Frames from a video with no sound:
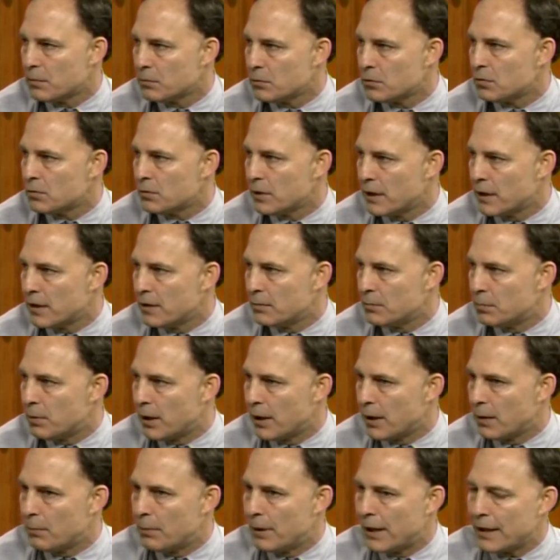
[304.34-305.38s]
created by
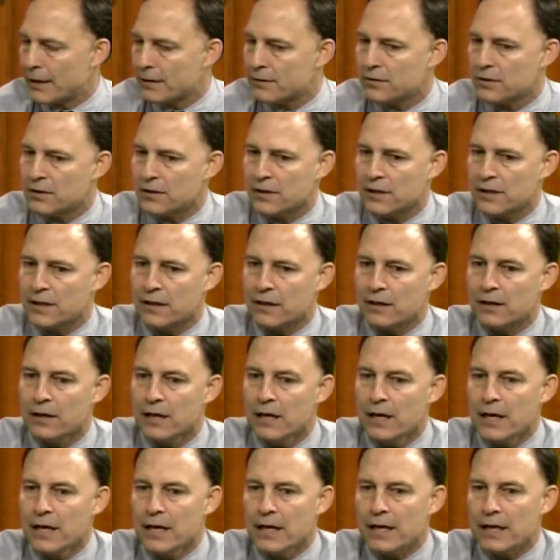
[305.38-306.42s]
a bacteria.
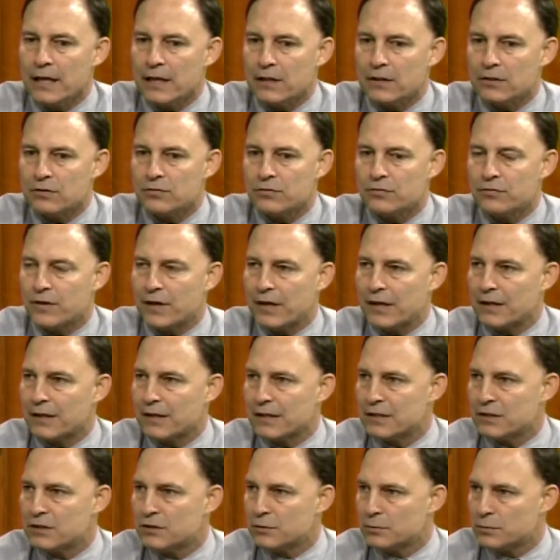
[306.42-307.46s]
It is
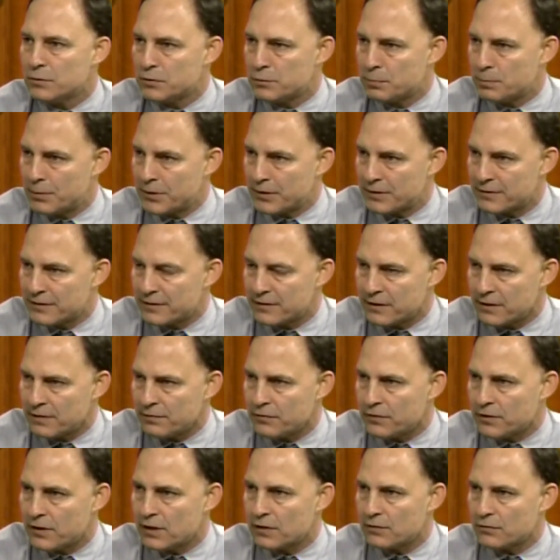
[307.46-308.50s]
fairly
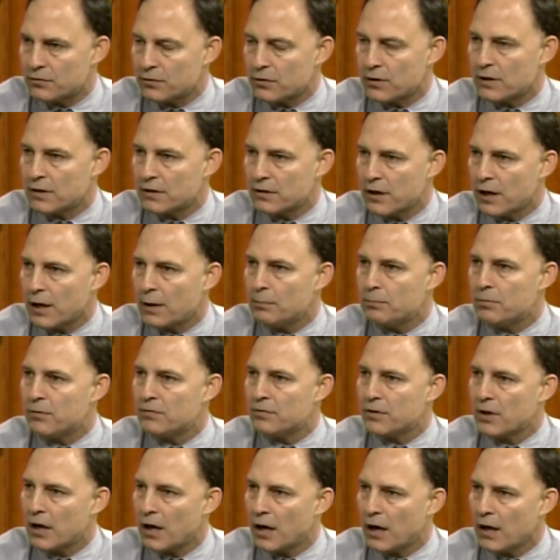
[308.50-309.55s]
specific for the type
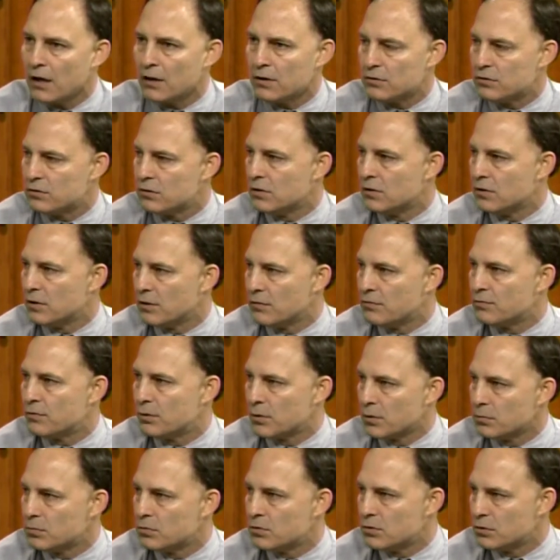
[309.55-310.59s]
of collagen that
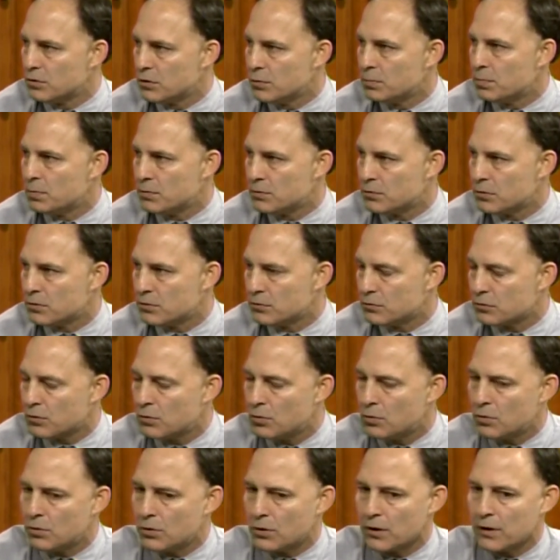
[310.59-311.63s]
forms your Dupuytren's
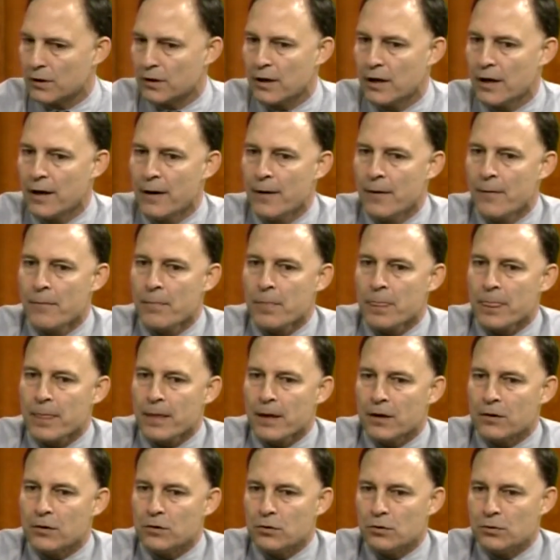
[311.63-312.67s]
cord.
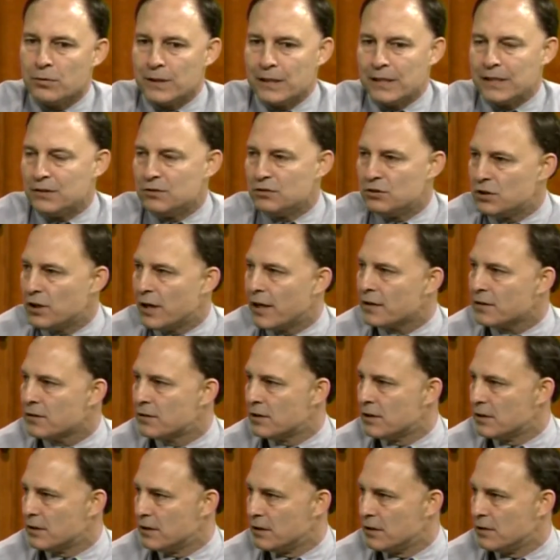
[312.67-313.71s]
You inject
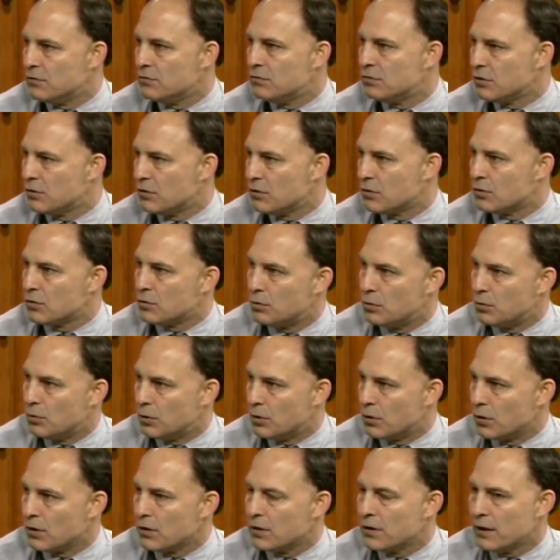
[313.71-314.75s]
it into the
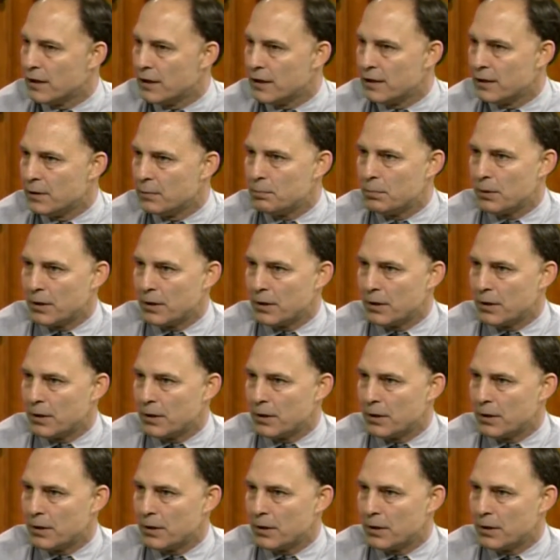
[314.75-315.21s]
cord, and it